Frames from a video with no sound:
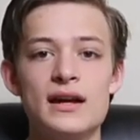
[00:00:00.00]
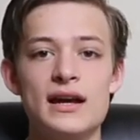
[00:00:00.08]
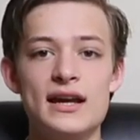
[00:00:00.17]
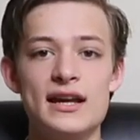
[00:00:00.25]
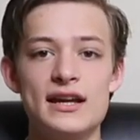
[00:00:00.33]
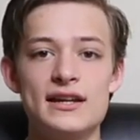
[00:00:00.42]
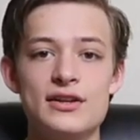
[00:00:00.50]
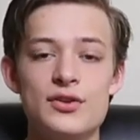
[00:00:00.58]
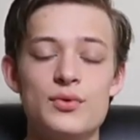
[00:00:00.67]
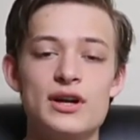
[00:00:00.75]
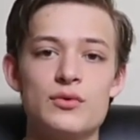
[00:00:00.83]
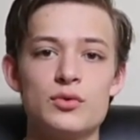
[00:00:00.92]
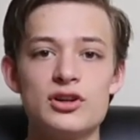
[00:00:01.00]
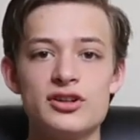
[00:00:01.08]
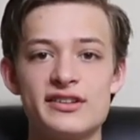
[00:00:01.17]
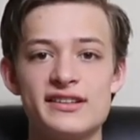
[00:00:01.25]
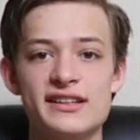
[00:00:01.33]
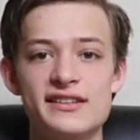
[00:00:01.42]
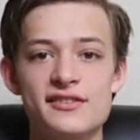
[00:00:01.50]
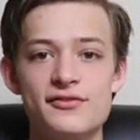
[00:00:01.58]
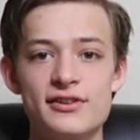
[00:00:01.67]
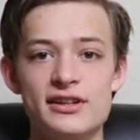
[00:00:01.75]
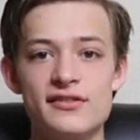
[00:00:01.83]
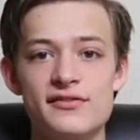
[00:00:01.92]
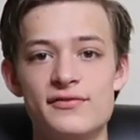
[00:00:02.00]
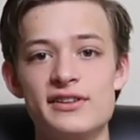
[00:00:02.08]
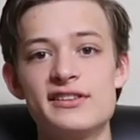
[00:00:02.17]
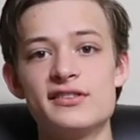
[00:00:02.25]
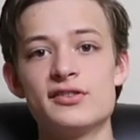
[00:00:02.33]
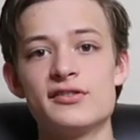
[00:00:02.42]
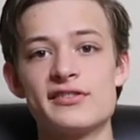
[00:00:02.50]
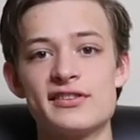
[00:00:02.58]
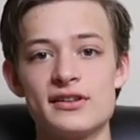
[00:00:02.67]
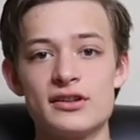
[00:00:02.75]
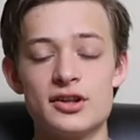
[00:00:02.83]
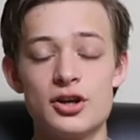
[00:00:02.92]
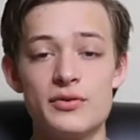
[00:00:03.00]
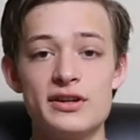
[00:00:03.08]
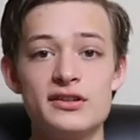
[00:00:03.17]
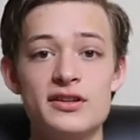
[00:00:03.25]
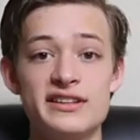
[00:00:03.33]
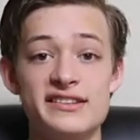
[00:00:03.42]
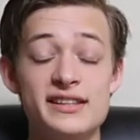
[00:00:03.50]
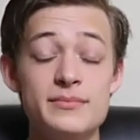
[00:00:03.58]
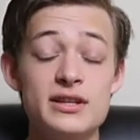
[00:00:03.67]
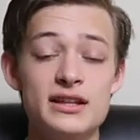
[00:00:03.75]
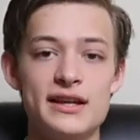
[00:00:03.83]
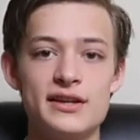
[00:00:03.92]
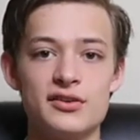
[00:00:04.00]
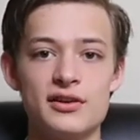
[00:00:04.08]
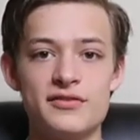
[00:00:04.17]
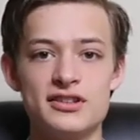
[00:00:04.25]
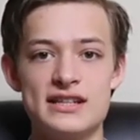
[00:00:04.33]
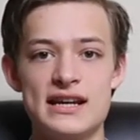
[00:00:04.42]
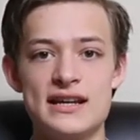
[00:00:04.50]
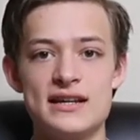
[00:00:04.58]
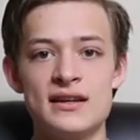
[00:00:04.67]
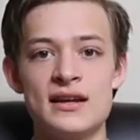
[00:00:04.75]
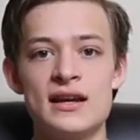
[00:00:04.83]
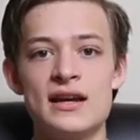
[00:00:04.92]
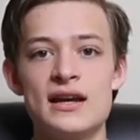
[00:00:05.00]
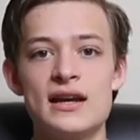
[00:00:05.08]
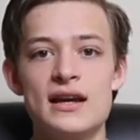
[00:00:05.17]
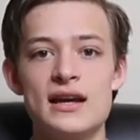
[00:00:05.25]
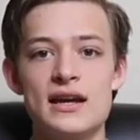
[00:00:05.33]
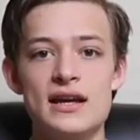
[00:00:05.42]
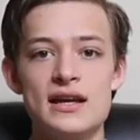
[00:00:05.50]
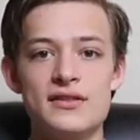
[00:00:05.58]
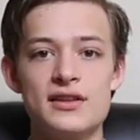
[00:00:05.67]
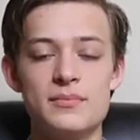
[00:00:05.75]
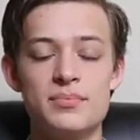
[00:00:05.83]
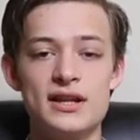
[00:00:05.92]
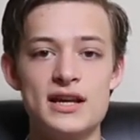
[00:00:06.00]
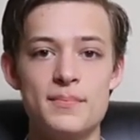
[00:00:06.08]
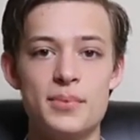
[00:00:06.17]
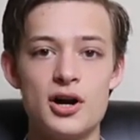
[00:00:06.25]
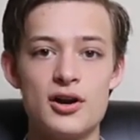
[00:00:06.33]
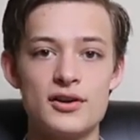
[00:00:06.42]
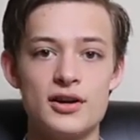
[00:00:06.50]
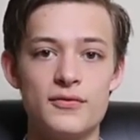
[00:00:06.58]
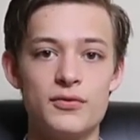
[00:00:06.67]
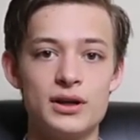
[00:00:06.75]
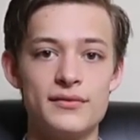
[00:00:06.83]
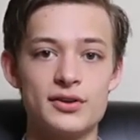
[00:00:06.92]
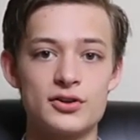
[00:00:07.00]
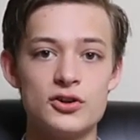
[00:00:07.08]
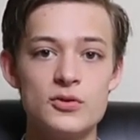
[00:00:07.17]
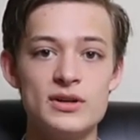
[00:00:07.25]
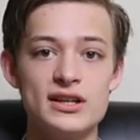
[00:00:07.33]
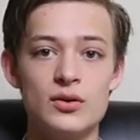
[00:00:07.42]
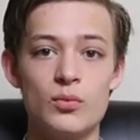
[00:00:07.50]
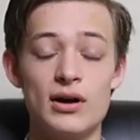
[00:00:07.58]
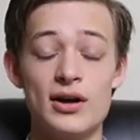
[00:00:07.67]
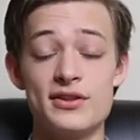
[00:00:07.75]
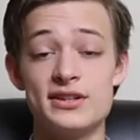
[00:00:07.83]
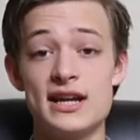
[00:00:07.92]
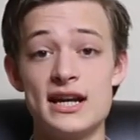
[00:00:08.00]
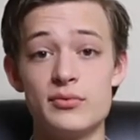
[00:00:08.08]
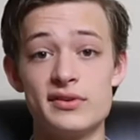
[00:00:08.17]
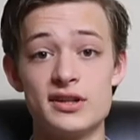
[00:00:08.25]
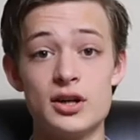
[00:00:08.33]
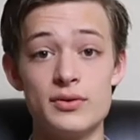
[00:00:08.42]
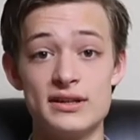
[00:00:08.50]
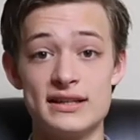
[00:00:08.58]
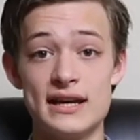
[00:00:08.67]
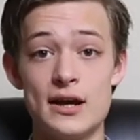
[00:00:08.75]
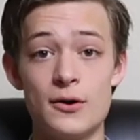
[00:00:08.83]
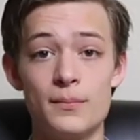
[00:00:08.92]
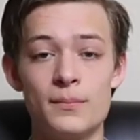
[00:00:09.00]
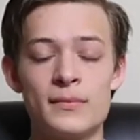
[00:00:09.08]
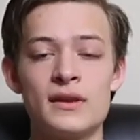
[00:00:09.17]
And the way it works is visitors go into the simulator of the Tang, and they play a part of one of the crewmen while the Tang was going down.